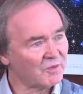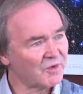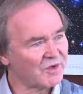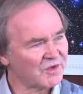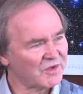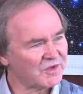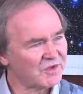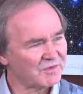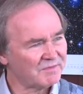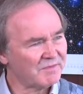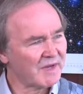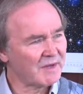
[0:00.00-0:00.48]

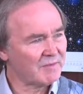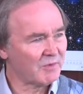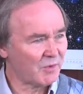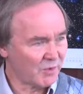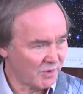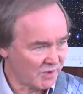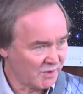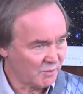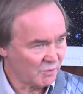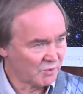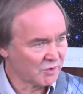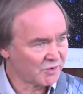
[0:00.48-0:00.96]
which maybe
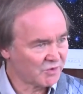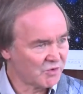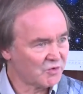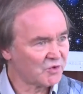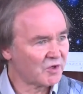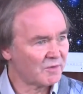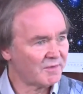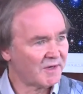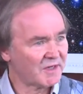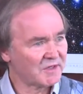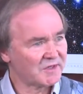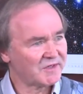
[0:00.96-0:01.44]
we will
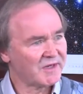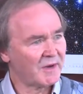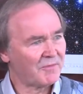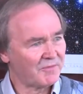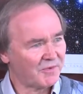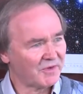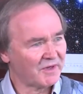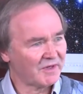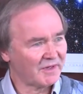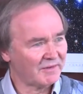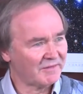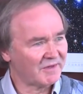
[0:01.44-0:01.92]
talk about
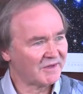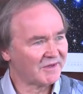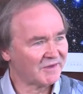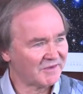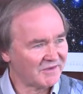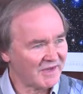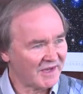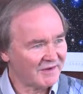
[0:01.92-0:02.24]
separately because